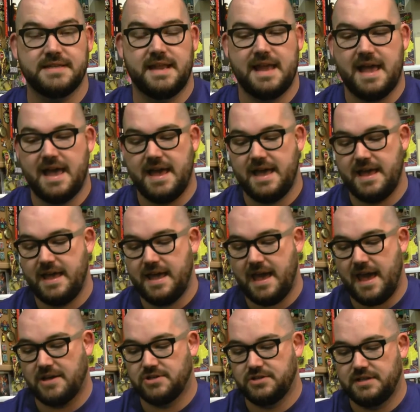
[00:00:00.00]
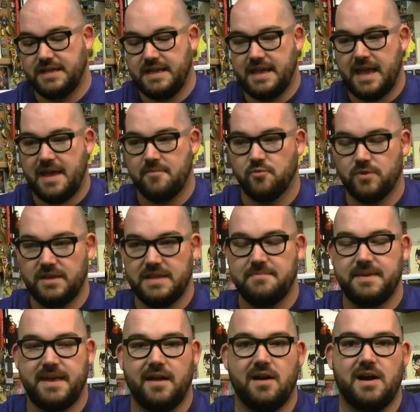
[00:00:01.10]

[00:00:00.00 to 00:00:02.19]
that I actually am really big